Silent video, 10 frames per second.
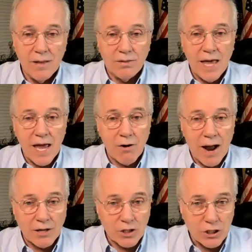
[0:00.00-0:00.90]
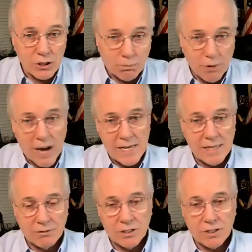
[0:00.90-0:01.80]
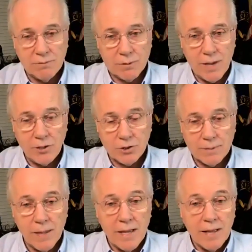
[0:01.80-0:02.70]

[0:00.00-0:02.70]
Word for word: They are out spreading their disinformation.